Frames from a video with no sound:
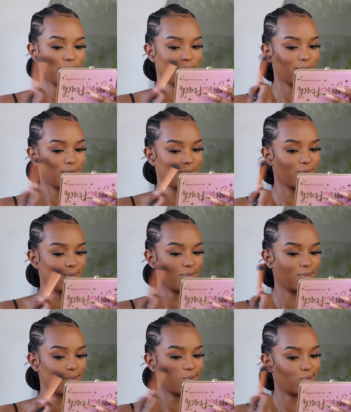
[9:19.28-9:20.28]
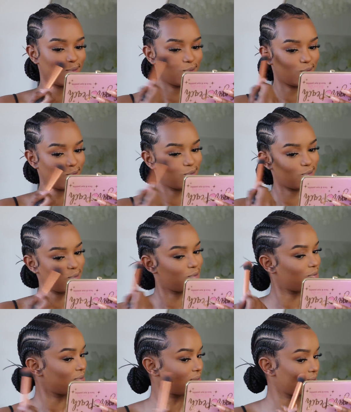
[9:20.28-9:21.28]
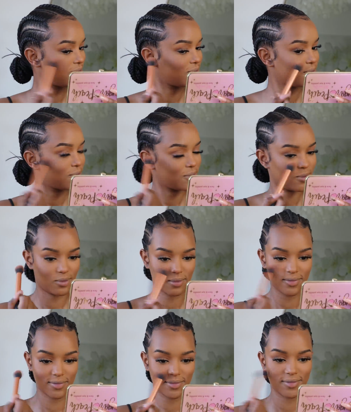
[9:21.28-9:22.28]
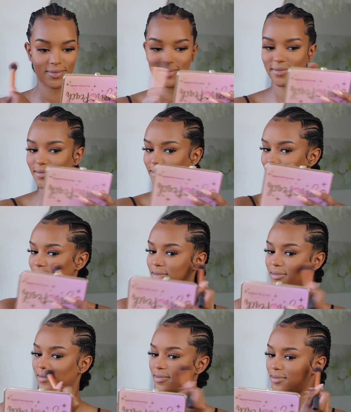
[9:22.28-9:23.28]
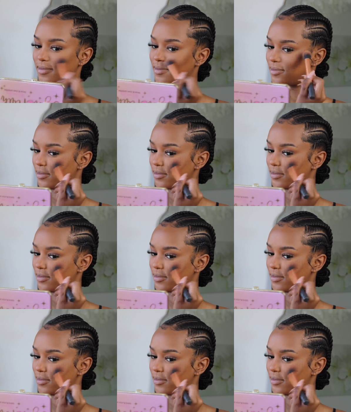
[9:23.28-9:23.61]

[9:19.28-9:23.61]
(silence)